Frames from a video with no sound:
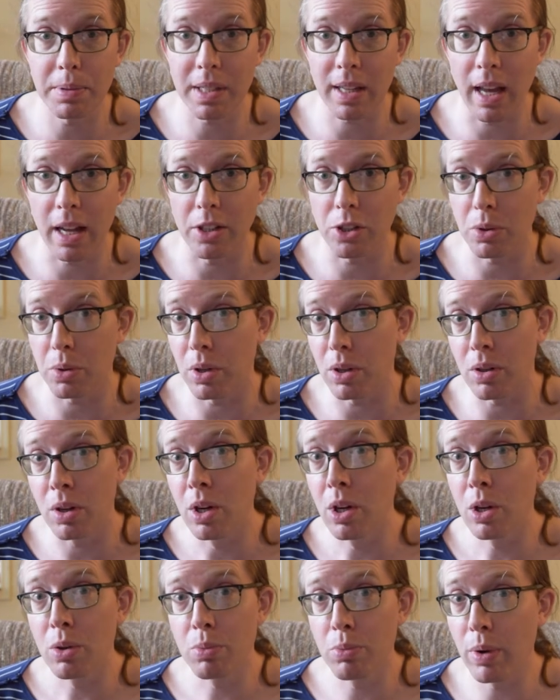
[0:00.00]
schedule
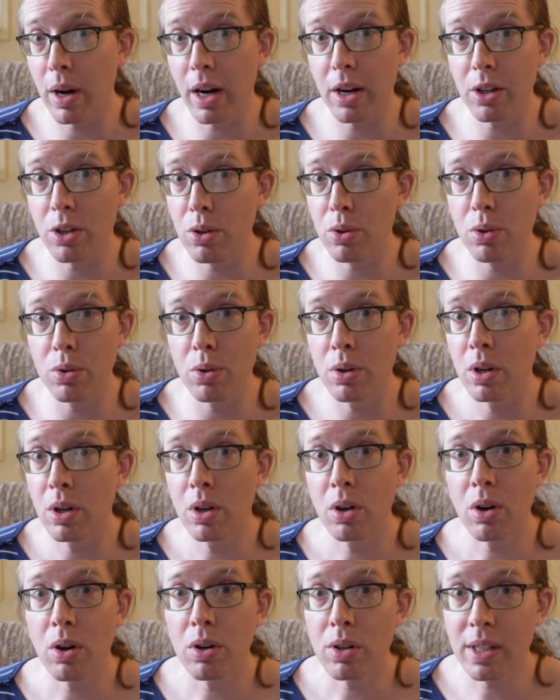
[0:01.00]
where you
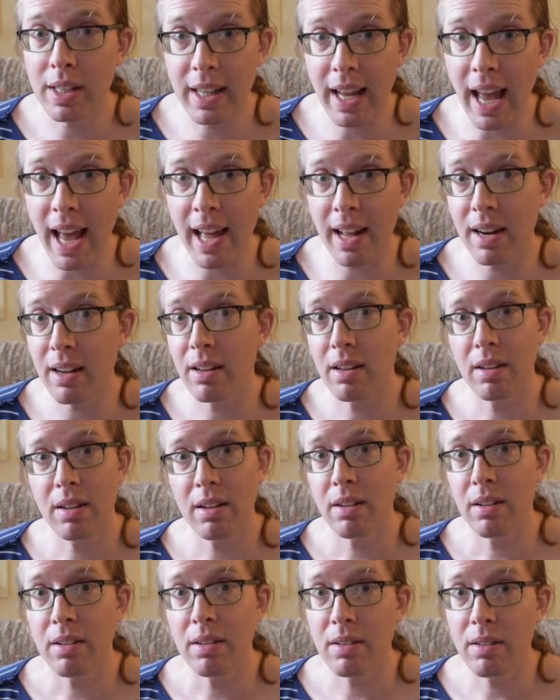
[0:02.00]
get
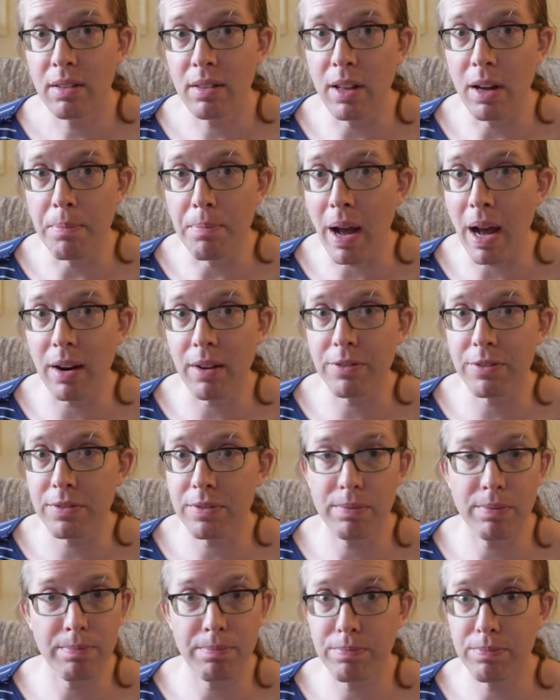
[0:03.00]
the amount of
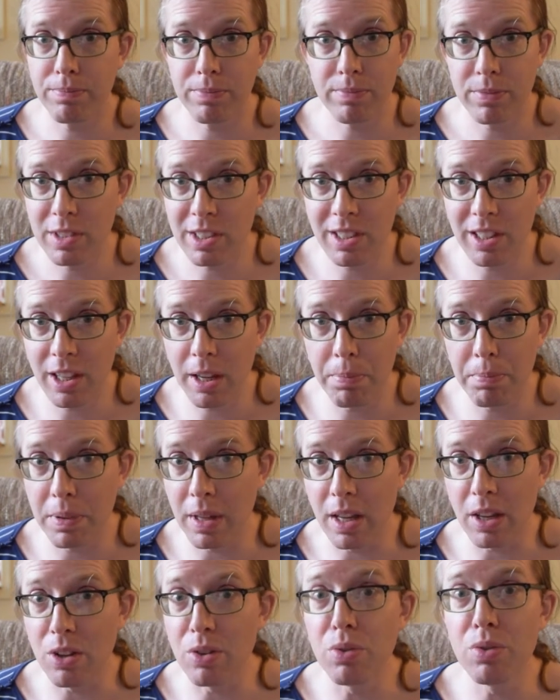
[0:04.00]
sleep
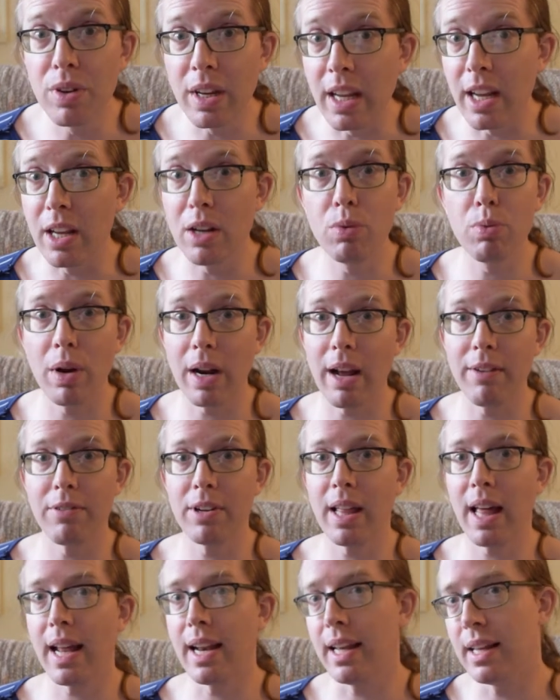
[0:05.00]
that you need, whatever
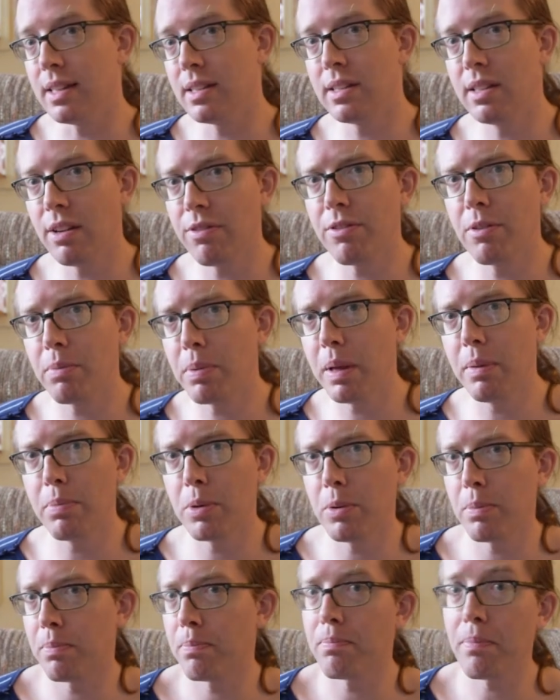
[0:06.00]
that is. Different
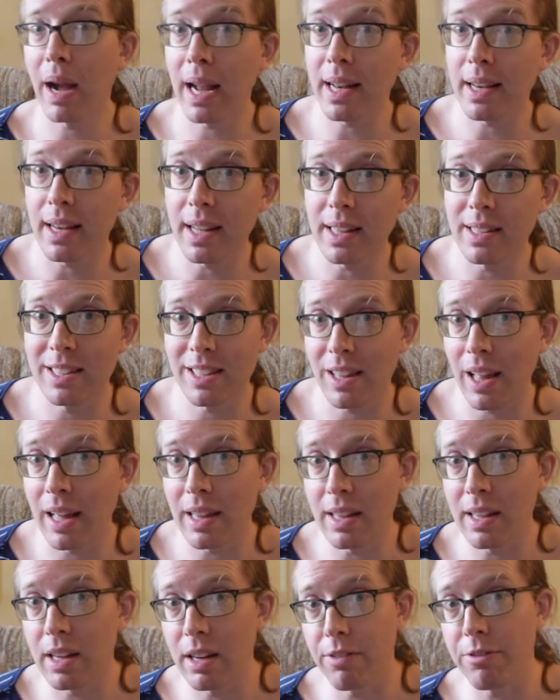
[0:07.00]
people might need
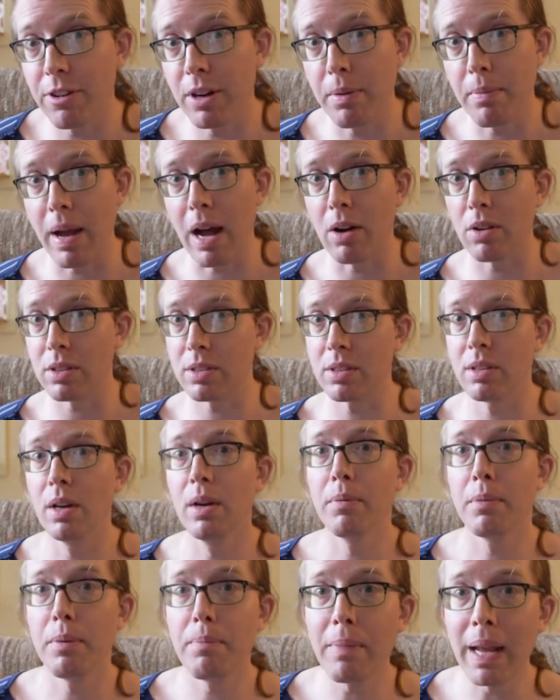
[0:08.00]
slightly different amounts,
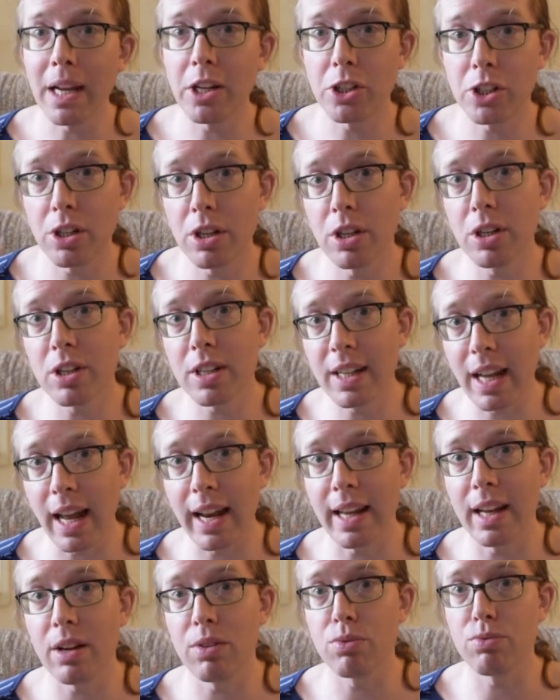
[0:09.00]
but make sure you're
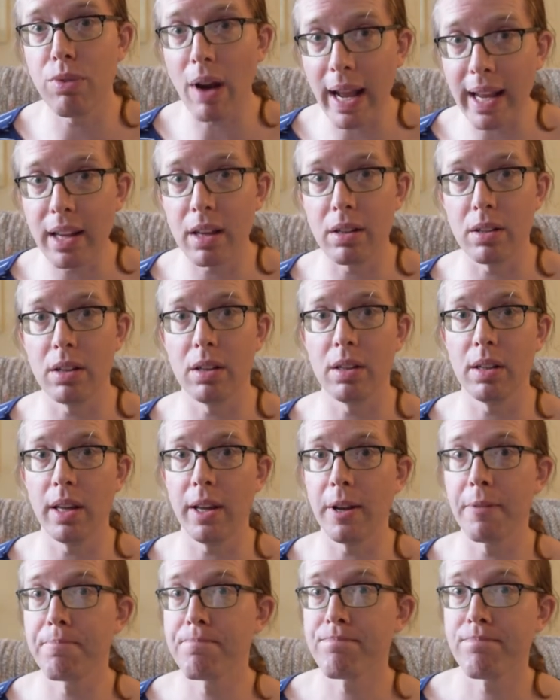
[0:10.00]
getting it regularly.